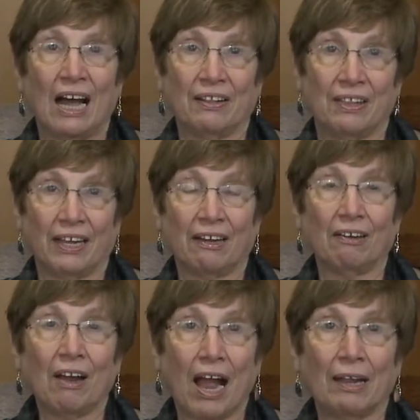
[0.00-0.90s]

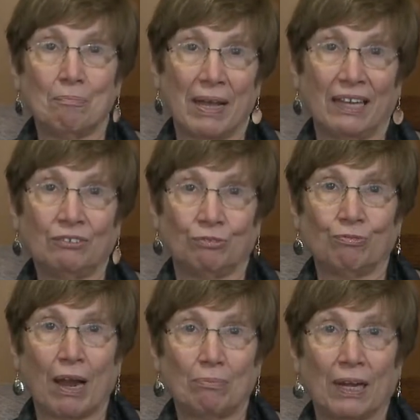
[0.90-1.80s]
There I met
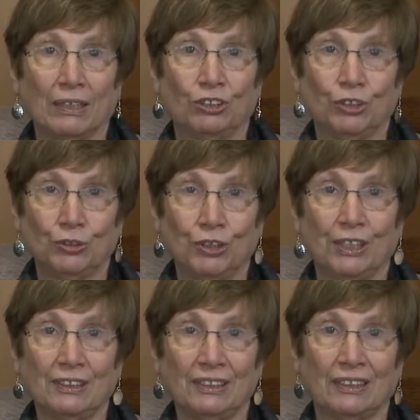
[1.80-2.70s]
Rabbi
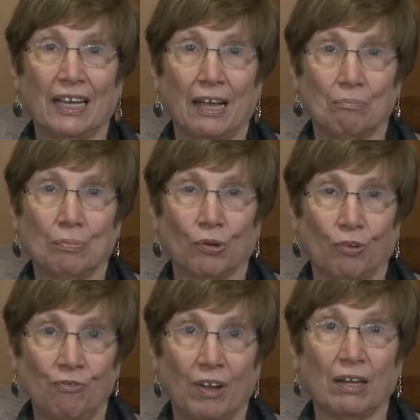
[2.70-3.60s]
Julius and
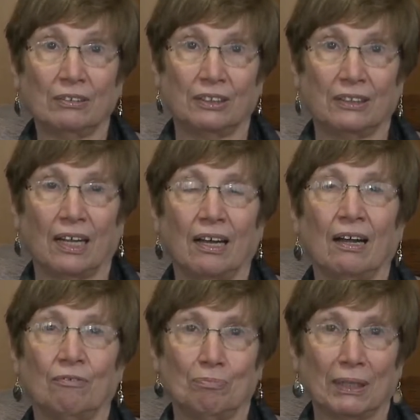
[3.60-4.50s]
Pearl Funks
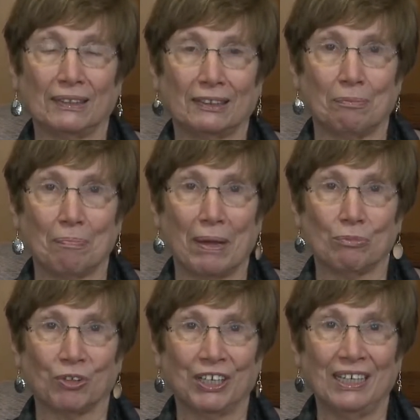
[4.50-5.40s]
of blessed
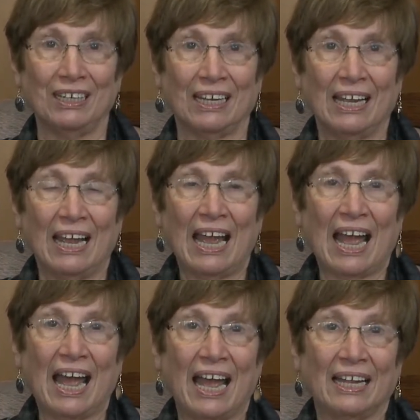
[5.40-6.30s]
memory,
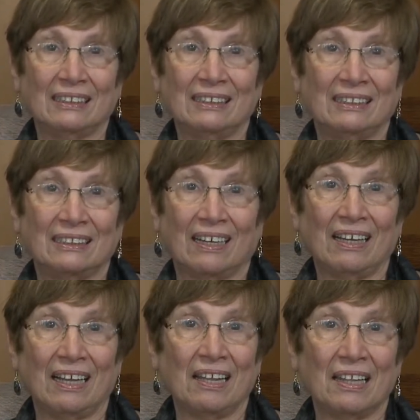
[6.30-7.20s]
and
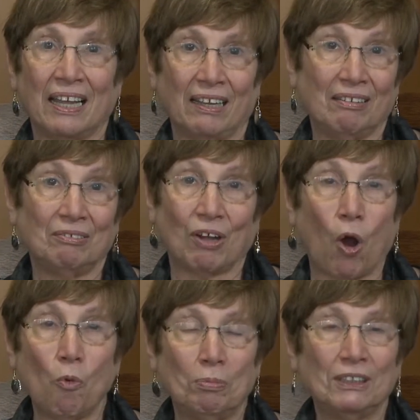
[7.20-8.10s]
uh, they
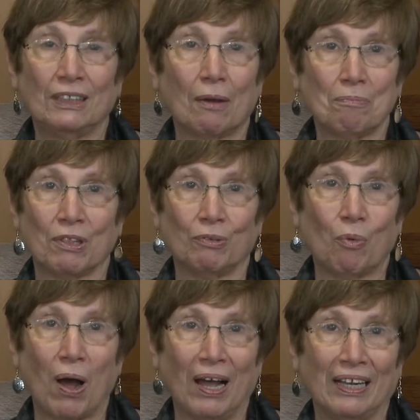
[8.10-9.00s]
opened up the
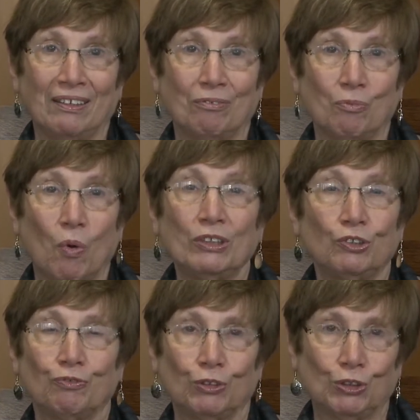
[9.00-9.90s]
wide,
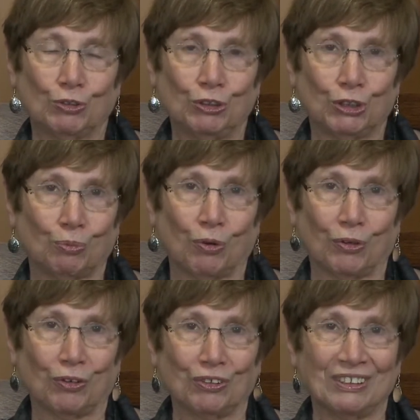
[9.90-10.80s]
wonderful Jewish
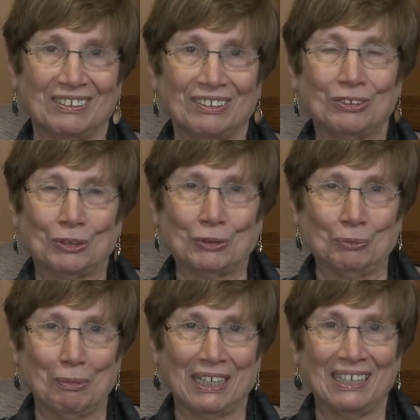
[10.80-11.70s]
world to
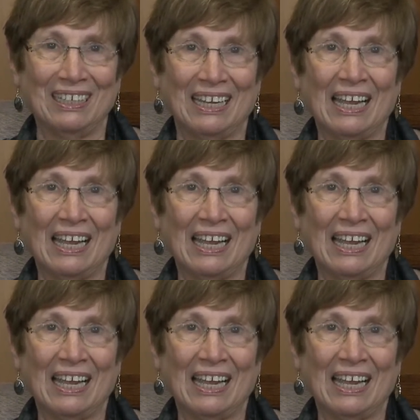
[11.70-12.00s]
me.